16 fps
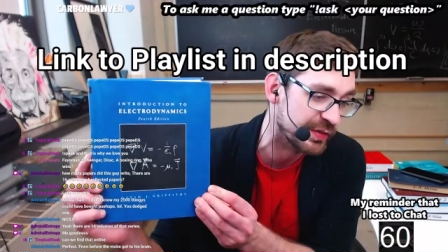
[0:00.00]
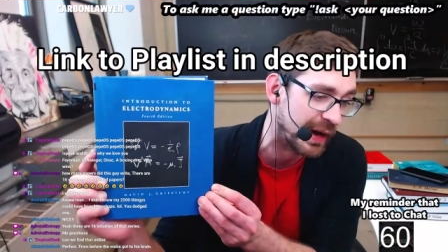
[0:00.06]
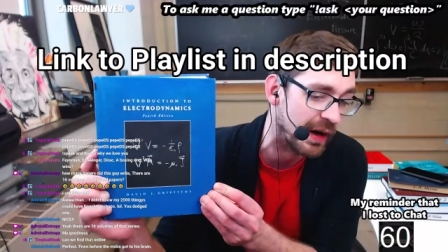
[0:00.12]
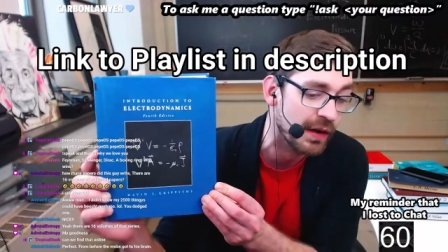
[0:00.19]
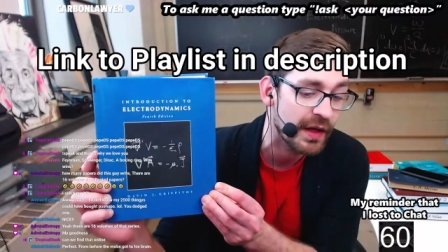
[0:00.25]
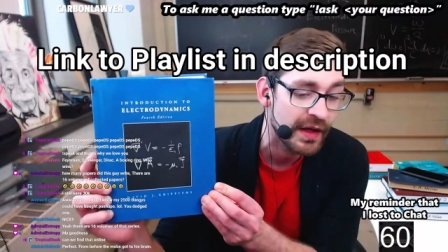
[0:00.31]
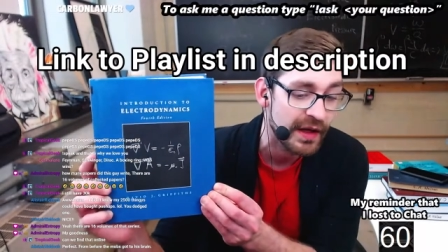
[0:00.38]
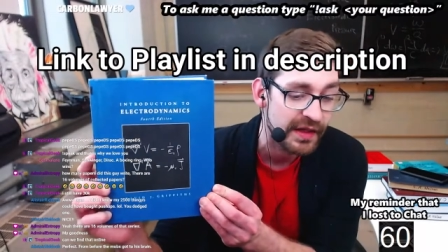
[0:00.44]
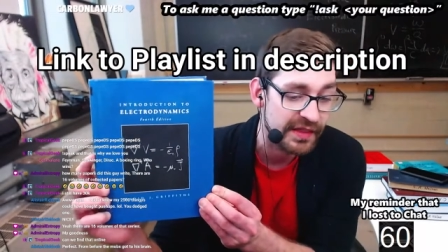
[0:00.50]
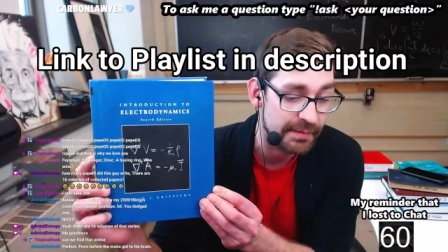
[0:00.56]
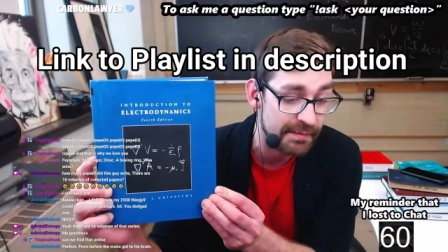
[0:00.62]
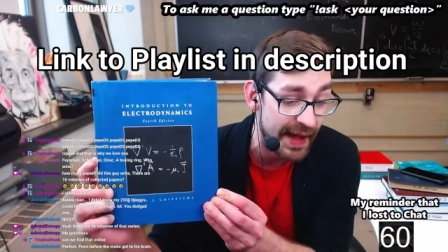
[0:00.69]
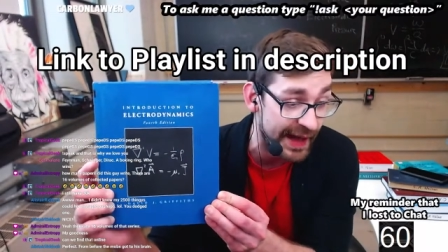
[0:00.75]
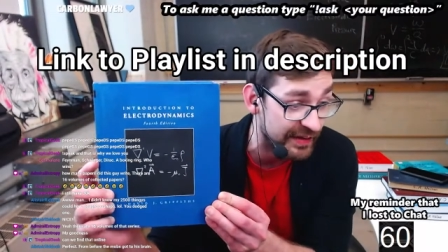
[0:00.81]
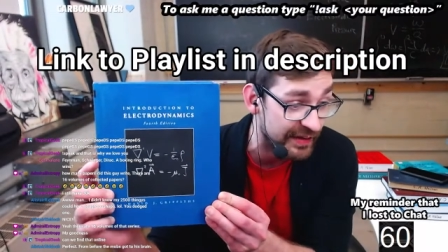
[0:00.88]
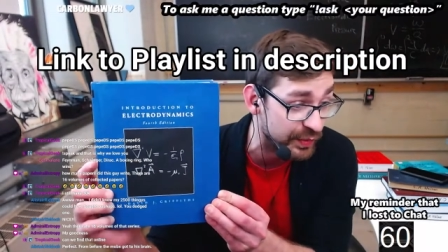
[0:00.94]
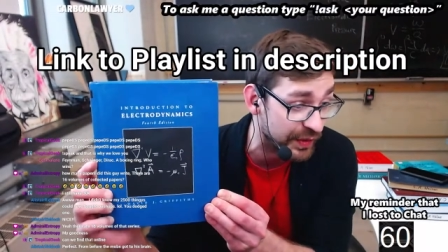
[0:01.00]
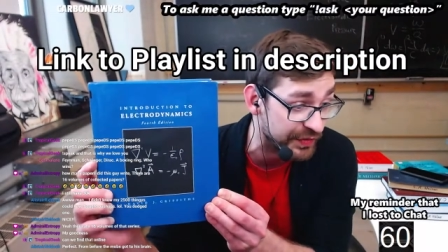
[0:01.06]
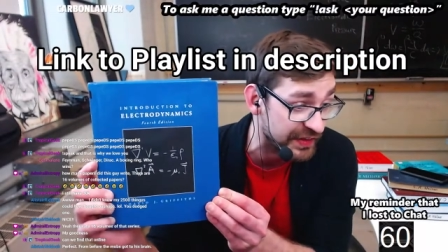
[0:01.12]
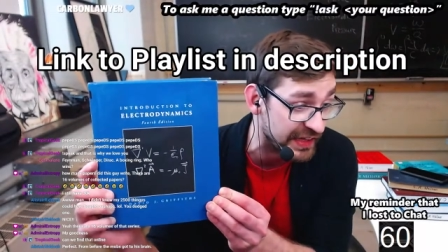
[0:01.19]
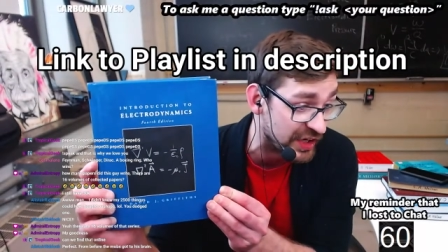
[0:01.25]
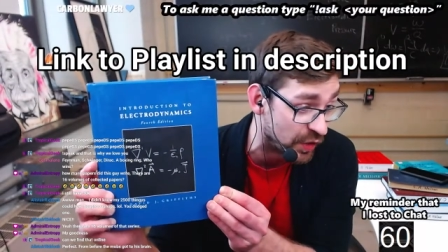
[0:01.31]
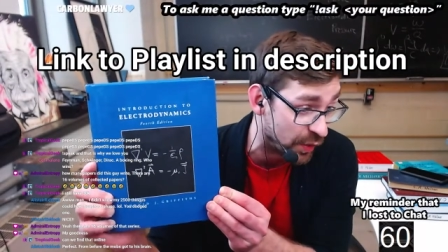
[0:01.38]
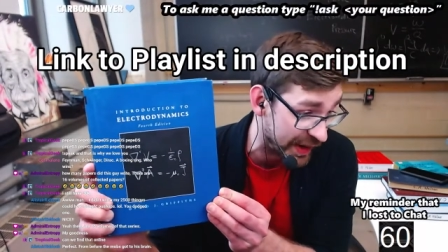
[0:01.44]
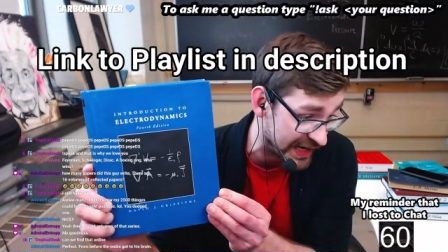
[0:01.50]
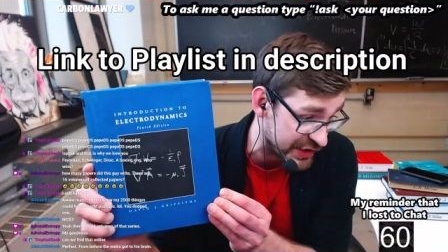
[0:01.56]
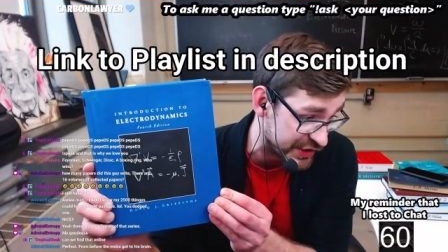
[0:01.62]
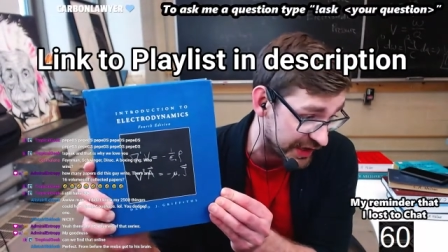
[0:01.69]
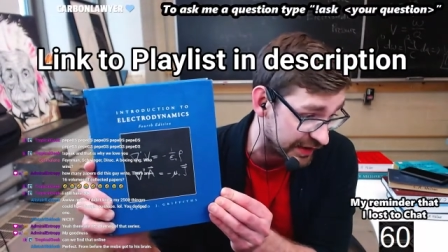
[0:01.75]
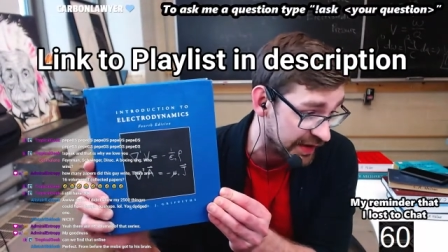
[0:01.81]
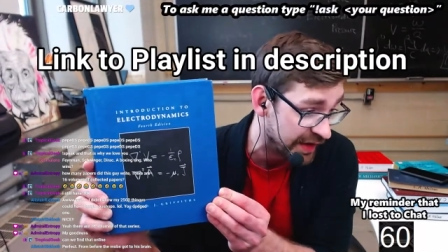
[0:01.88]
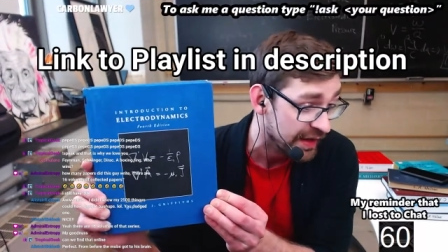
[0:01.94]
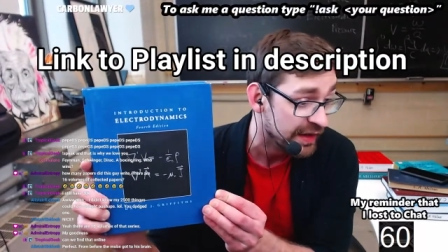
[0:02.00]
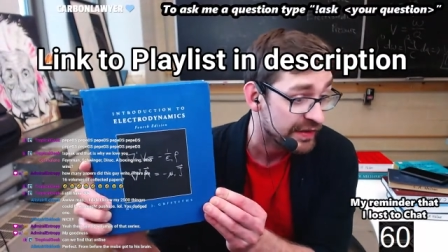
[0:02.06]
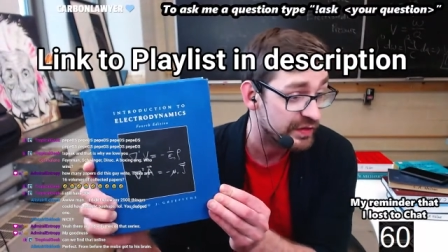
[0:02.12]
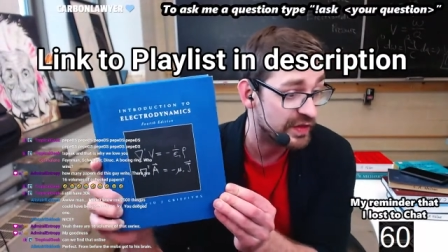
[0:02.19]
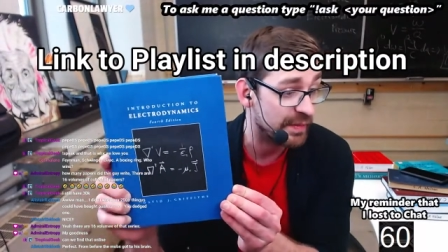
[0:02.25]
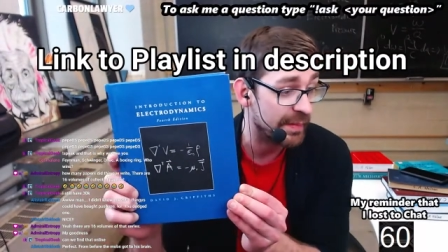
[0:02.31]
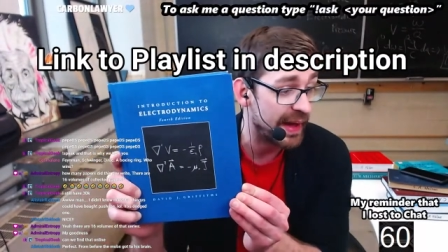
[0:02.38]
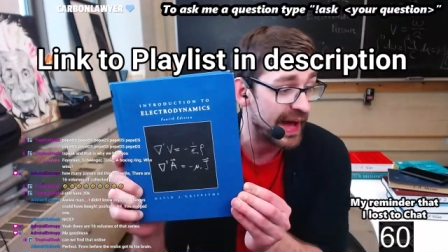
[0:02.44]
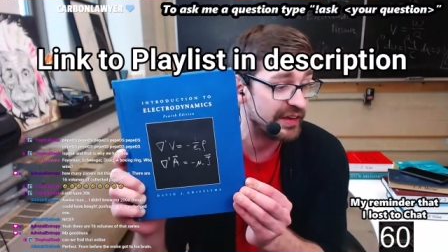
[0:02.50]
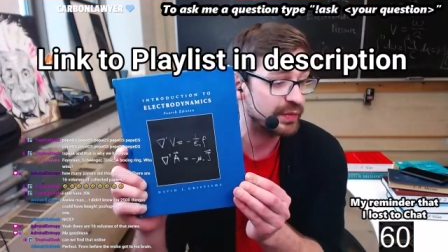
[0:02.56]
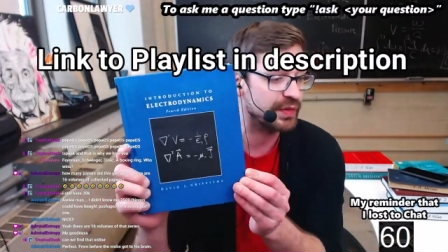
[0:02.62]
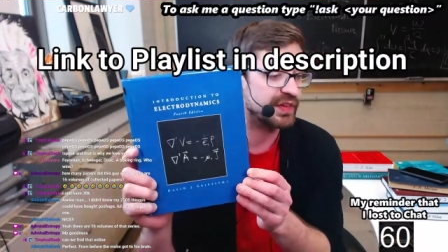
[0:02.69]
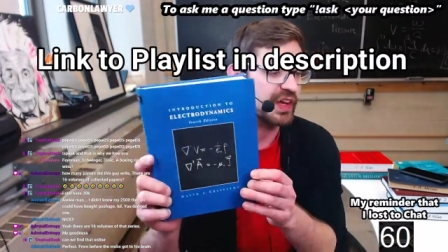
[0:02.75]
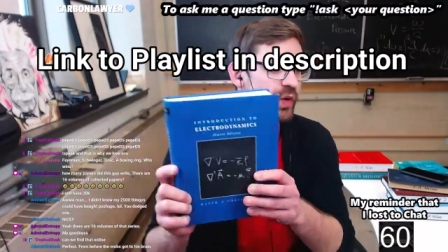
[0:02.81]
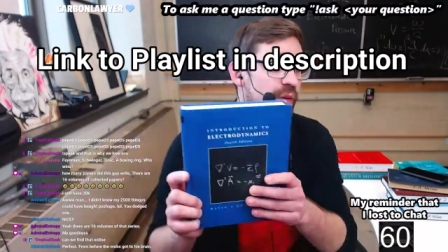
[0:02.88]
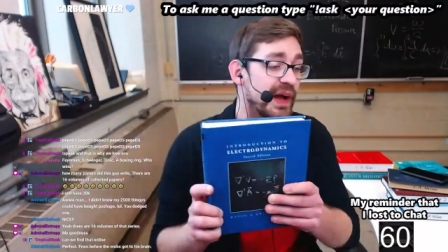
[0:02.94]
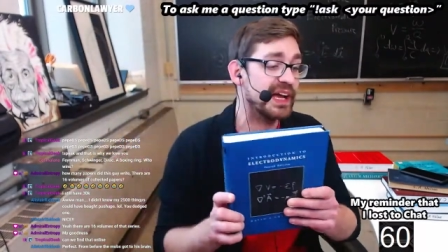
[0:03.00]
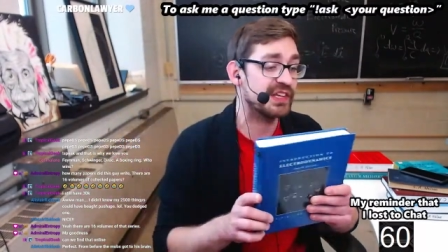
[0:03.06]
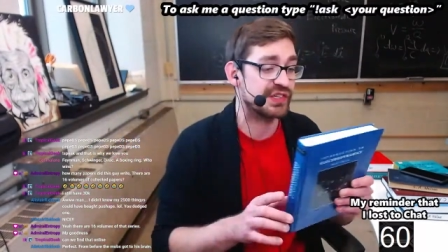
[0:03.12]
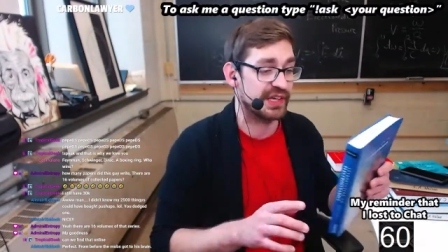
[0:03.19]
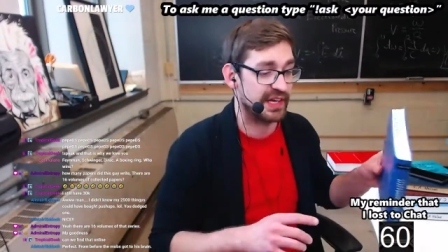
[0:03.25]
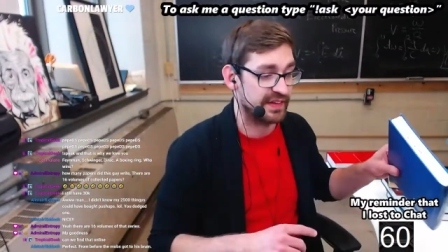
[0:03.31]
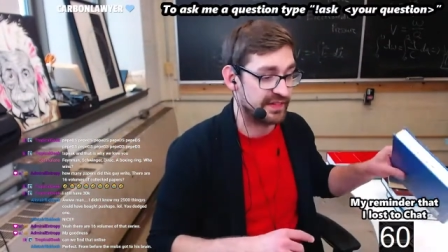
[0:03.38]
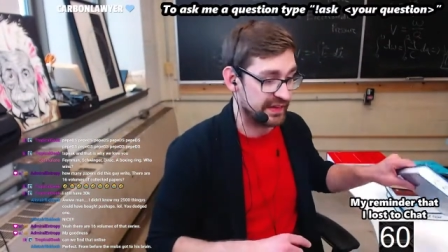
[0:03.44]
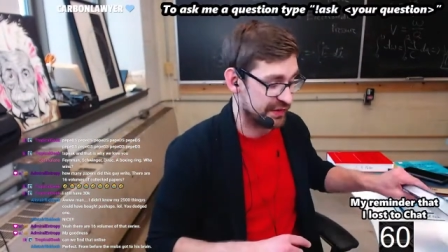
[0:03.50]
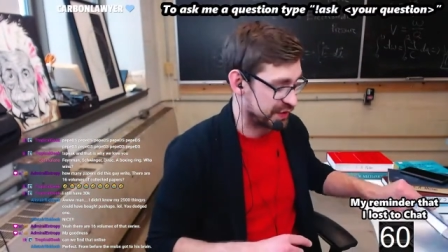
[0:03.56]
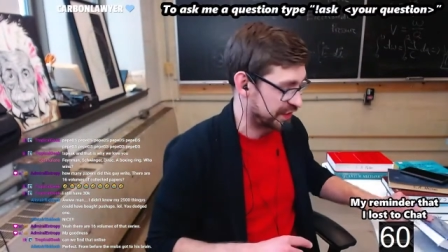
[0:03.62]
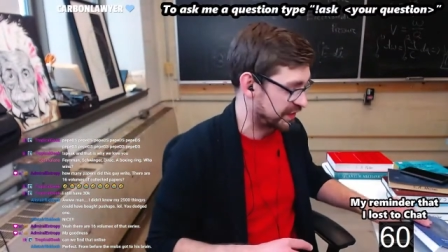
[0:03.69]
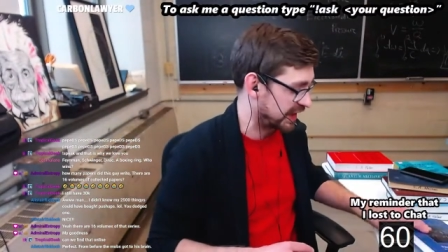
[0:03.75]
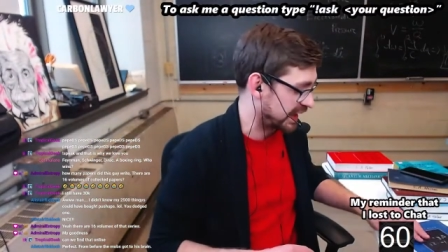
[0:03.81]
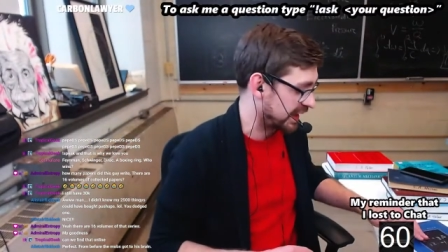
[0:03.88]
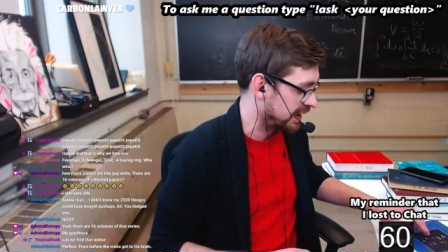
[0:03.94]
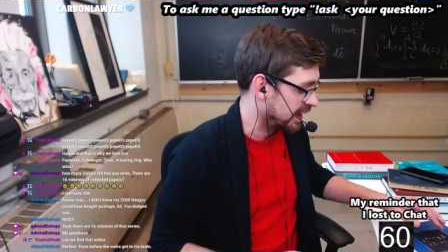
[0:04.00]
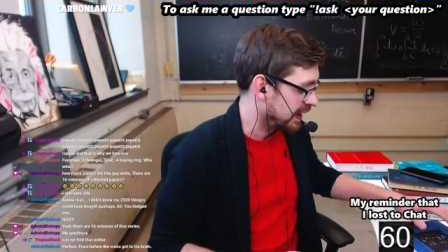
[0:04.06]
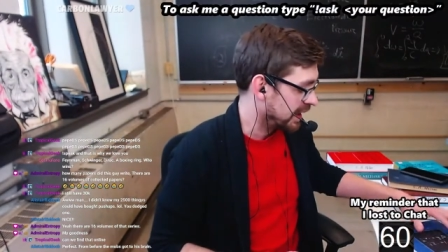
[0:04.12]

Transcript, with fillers: about the Maxwell's equation. So the Maxwell's equation is interesting.